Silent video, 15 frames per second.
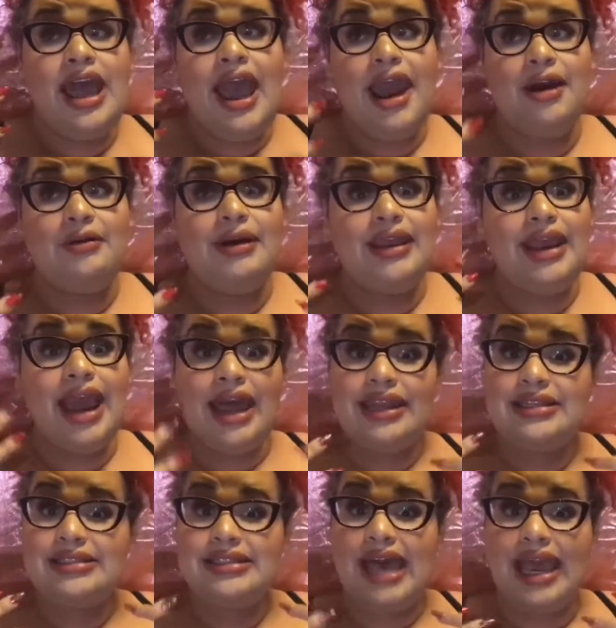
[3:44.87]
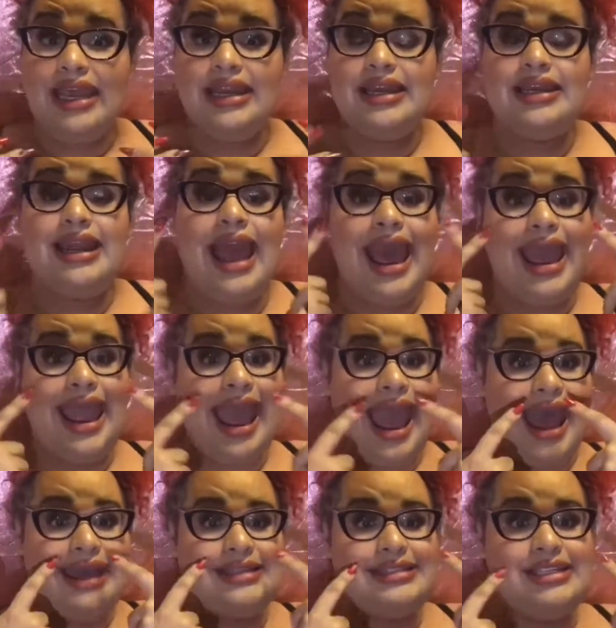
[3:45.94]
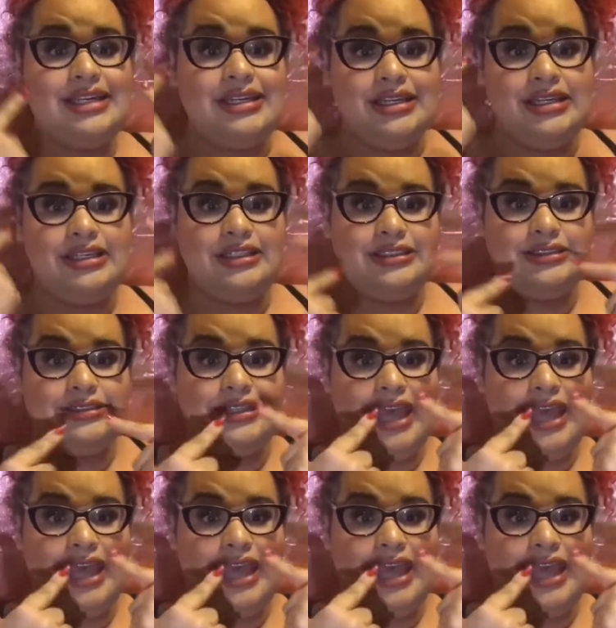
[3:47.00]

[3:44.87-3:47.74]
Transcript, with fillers: how I got it tightened, I had to